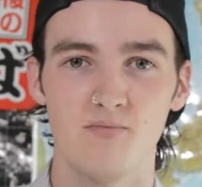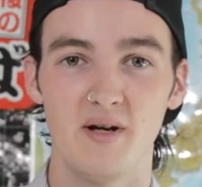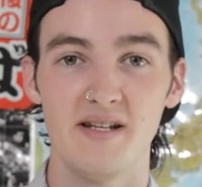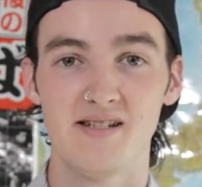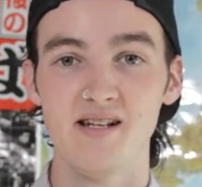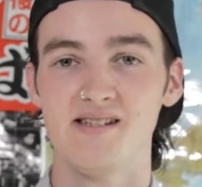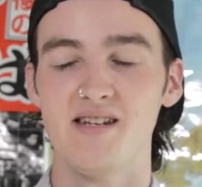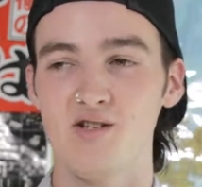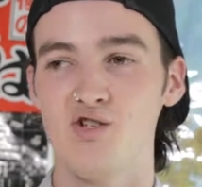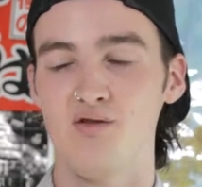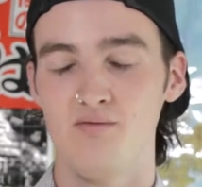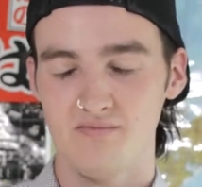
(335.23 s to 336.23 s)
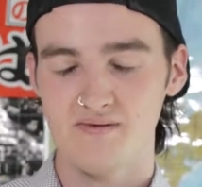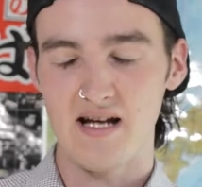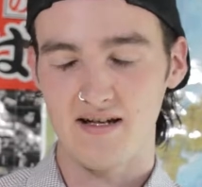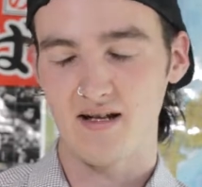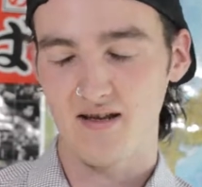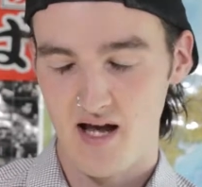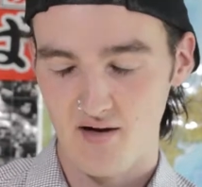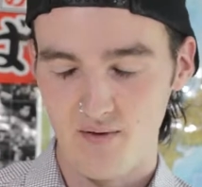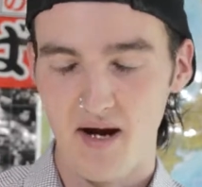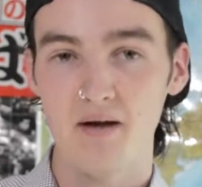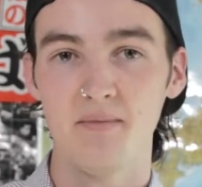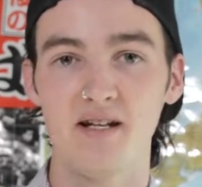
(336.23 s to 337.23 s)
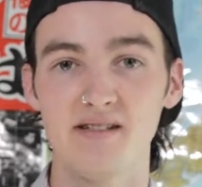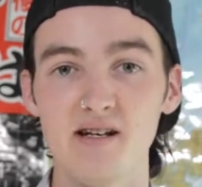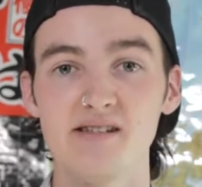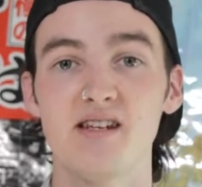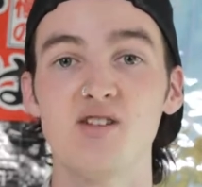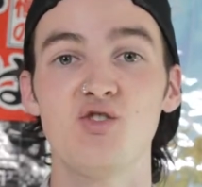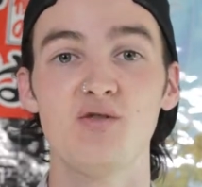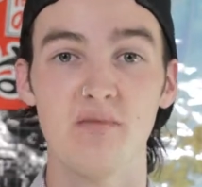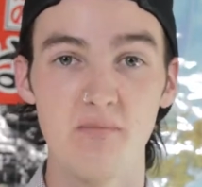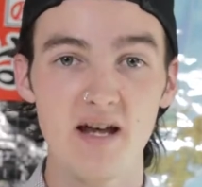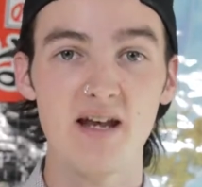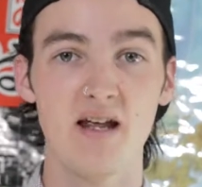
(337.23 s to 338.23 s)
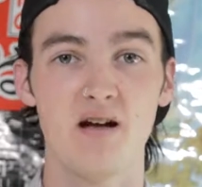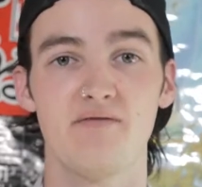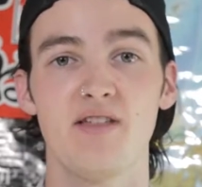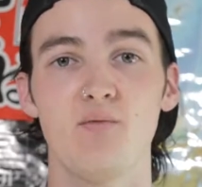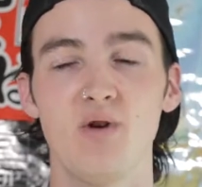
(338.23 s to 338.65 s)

But it does teach you technically how to write them, and it does teach you the meaning of them,